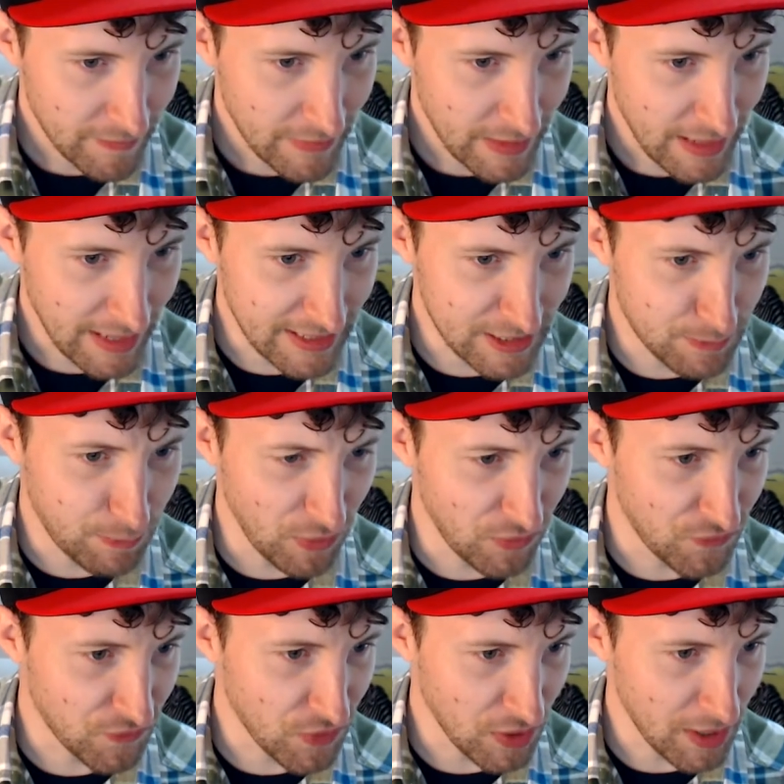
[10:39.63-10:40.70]
And he's
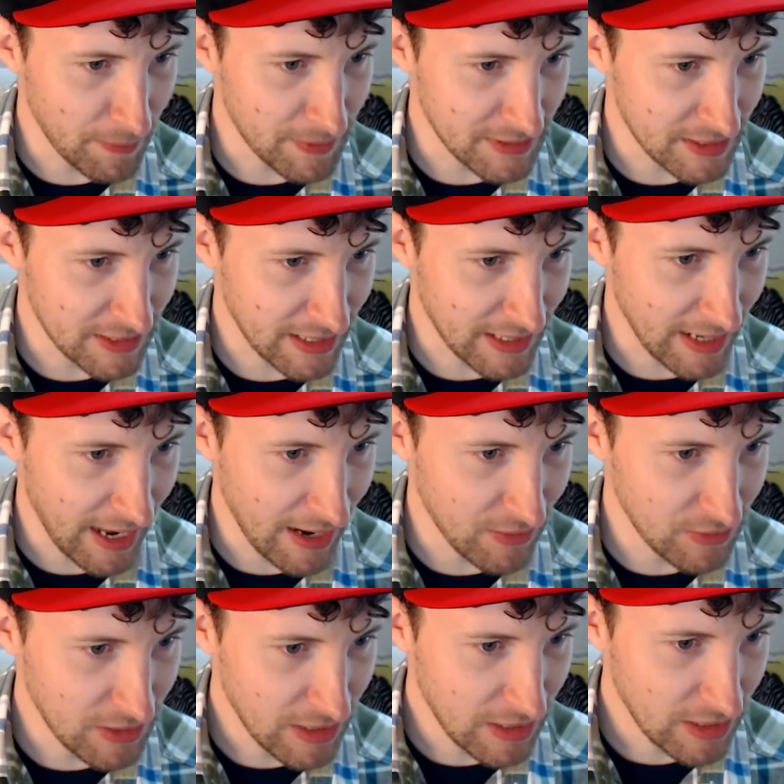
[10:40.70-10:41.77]
gone up into the
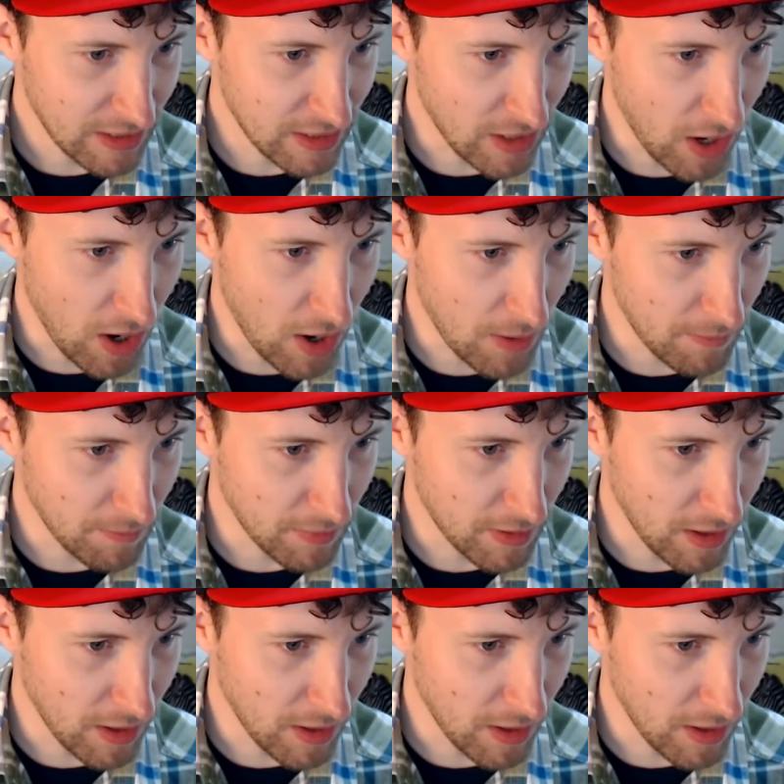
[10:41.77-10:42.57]
cloud. Gum.